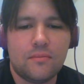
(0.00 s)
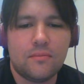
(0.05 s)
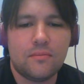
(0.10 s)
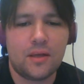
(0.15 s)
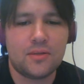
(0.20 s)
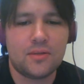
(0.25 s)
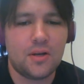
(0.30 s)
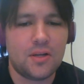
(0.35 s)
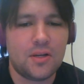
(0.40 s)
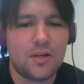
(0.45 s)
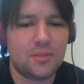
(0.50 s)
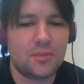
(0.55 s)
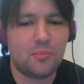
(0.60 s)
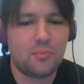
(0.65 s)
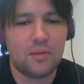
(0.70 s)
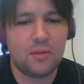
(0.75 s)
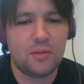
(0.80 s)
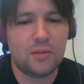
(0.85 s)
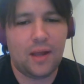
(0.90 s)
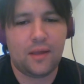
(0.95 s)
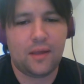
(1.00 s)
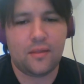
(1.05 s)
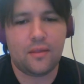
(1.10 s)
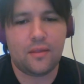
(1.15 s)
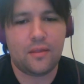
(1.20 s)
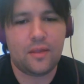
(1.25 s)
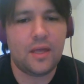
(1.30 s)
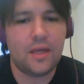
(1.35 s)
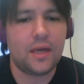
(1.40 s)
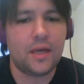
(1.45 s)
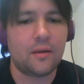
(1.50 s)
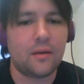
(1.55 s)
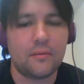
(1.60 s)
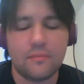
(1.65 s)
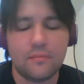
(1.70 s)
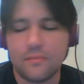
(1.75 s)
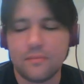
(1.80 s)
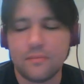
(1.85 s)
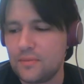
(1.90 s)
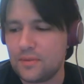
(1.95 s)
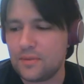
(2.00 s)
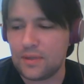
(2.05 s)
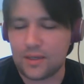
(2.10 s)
as long as you bring back the thing, the